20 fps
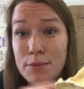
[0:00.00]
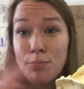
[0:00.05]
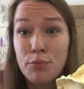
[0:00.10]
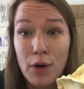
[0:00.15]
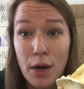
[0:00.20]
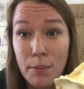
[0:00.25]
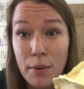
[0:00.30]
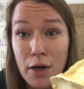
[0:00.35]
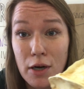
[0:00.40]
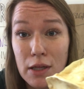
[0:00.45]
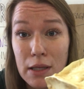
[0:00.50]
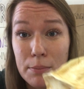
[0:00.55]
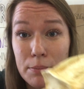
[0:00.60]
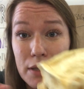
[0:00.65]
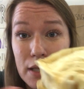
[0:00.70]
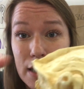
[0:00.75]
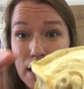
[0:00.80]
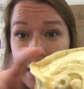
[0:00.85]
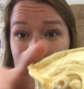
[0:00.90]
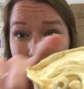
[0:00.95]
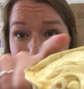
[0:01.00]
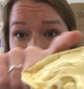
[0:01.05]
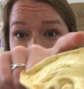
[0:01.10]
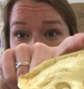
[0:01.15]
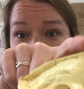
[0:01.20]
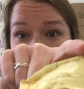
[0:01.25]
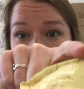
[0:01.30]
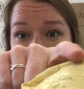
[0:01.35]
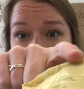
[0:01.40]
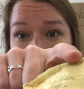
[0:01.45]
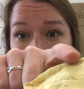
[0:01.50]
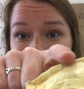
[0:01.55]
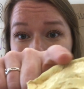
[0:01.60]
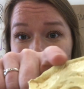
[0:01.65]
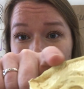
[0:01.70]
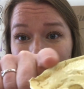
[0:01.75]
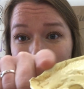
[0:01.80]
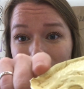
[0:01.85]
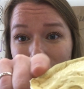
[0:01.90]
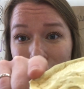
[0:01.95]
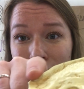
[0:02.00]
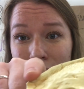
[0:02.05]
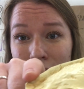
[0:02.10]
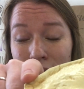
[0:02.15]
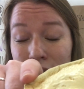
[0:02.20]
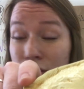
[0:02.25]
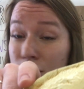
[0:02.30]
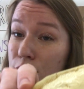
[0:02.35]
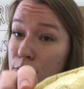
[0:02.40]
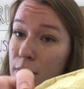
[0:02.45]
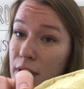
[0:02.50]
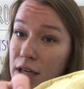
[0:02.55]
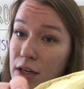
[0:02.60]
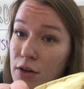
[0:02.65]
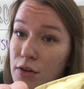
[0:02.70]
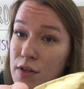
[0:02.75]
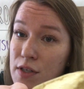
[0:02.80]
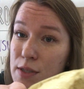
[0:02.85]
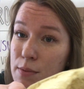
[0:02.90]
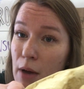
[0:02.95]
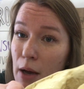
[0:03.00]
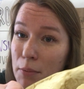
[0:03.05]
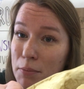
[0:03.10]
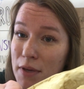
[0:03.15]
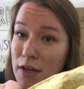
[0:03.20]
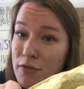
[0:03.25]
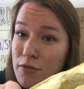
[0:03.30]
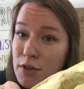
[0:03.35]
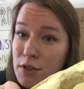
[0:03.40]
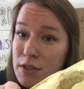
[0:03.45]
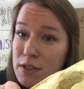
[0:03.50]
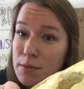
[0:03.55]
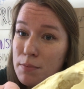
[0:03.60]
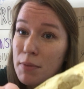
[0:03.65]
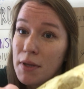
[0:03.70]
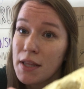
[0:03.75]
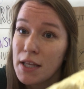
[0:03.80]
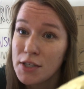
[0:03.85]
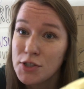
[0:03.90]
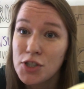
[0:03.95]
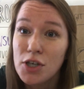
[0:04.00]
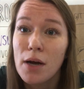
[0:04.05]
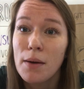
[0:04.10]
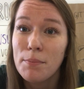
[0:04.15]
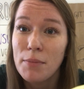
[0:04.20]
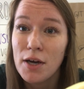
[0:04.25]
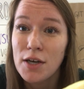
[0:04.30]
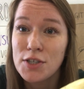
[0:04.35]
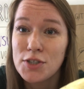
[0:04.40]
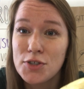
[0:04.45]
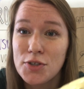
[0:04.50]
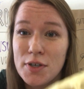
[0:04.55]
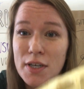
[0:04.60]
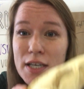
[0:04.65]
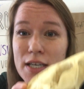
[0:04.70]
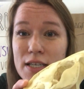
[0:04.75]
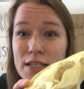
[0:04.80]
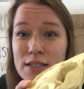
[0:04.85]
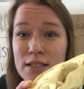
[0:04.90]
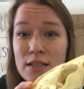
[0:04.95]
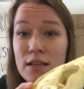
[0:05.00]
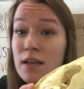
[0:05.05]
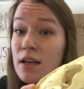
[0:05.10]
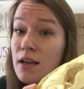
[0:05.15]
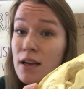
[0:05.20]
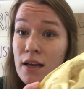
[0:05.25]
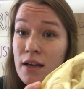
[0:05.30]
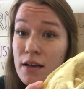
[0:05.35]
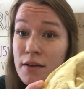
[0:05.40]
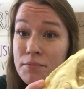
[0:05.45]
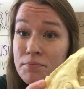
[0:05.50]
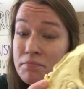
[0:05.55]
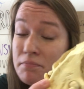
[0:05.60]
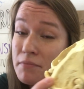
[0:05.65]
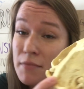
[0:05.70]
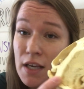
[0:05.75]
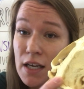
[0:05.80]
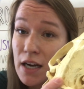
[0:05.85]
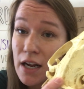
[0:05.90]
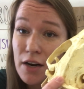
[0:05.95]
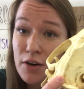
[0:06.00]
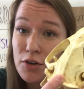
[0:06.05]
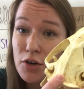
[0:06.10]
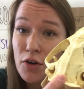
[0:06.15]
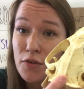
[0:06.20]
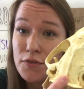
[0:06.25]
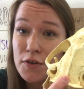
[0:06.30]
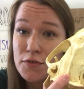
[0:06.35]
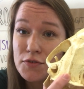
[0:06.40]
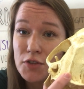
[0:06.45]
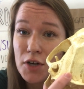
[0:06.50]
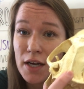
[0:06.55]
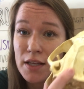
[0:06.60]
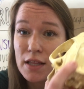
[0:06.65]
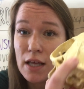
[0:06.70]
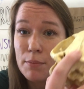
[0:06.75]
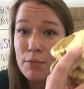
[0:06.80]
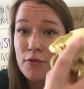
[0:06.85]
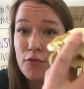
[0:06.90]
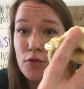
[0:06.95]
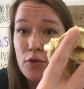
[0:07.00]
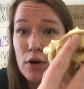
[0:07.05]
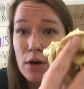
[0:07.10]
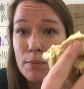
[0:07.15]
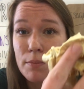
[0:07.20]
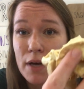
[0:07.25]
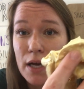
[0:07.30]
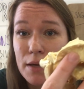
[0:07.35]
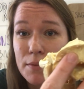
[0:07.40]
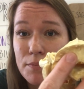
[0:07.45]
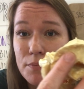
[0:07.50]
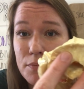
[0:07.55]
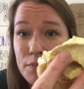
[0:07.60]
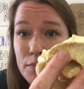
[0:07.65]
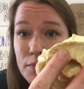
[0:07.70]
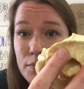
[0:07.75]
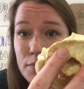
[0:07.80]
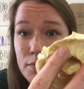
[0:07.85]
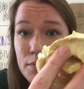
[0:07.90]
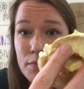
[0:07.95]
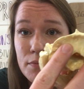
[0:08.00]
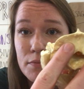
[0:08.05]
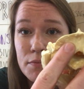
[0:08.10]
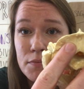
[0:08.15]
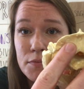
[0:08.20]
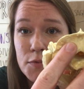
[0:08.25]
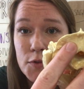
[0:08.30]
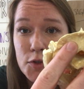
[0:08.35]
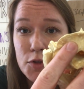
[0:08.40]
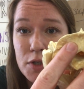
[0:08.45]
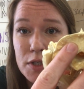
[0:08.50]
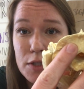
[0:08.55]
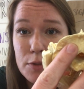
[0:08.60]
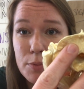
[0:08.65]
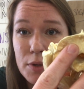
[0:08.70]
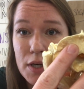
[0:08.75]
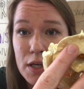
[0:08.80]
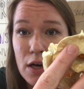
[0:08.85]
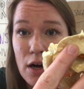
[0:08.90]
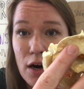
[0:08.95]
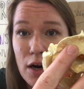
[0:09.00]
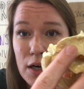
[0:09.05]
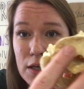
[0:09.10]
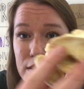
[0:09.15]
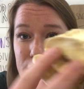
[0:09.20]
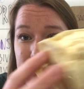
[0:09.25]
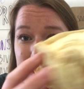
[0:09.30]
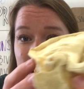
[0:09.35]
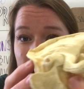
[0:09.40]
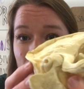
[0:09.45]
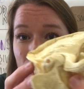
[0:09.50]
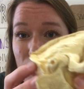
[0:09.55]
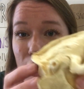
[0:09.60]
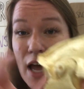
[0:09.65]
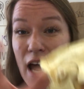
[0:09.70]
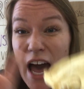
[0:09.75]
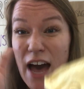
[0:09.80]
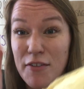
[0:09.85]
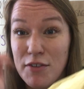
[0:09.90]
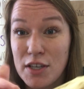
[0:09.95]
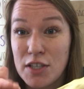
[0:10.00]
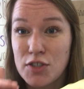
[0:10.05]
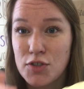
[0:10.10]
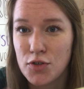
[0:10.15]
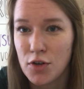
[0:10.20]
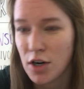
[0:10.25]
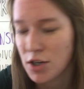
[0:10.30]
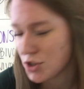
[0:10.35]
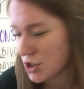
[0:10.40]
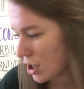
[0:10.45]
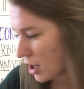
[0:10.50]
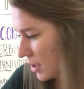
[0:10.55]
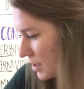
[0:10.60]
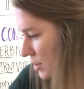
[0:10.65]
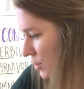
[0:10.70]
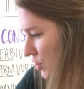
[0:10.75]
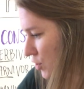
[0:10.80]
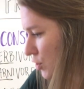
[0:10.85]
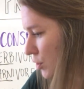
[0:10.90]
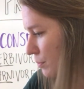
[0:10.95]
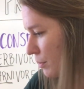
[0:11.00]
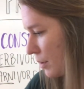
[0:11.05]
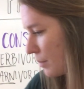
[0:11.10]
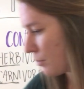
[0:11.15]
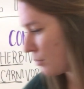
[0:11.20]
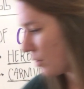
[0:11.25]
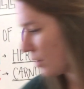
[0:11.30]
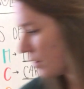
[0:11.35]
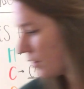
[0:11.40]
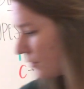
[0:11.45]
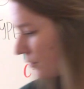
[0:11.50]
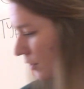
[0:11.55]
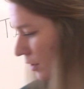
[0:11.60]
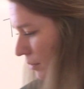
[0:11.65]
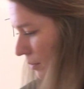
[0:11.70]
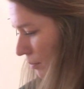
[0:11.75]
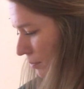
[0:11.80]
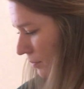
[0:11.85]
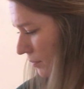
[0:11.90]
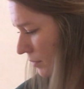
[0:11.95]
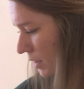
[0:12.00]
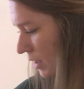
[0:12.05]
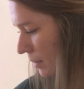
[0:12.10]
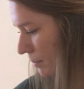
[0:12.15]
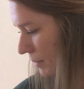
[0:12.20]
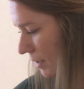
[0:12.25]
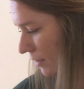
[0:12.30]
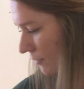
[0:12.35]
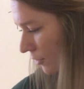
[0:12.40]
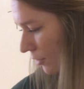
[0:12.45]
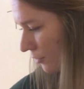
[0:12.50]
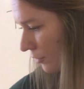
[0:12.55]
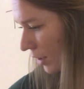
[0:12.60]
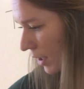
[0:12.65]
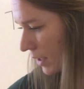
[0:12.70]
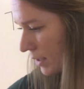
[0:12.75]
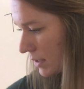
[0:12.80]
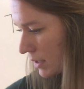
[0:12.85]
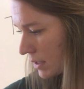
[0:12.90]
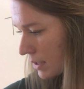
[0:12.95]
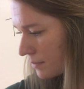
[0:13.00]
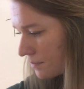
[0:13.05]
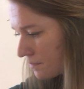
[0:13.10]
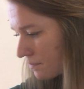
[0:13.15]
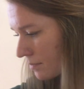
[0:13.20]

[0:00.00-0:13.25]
primarily plants, you may know this about beavers, but they chomp on trees. And I don't know if you've tried that before, but trees are pretty hard. So having a strong jaw is super important for the beaver friends.